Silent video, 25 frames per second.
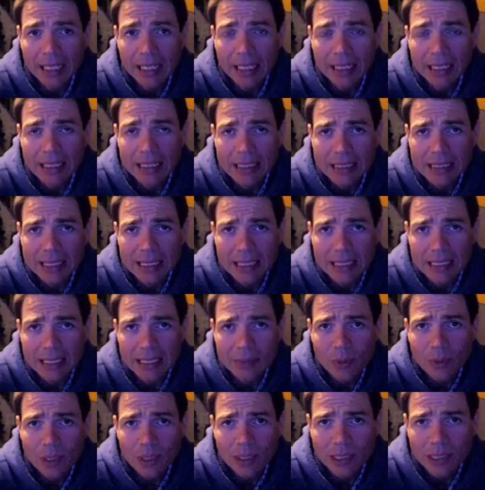And he says, I
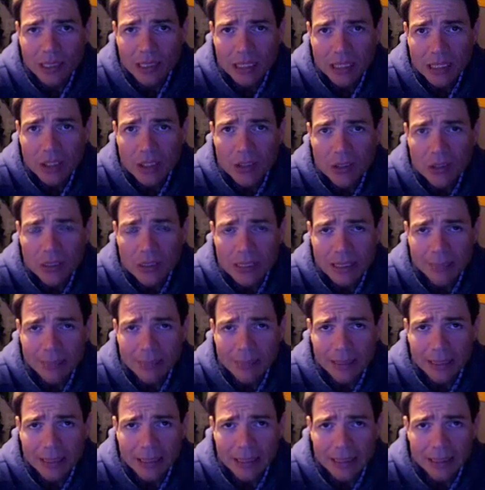want you to do
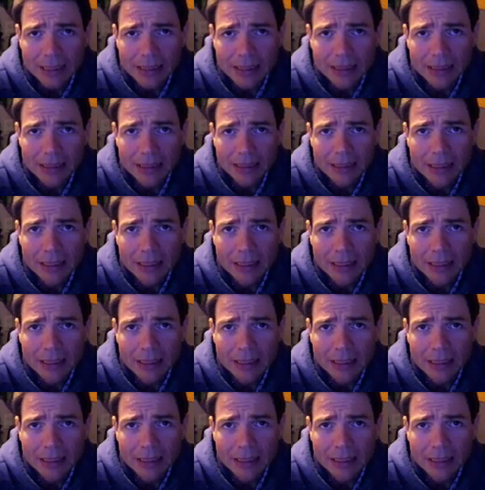something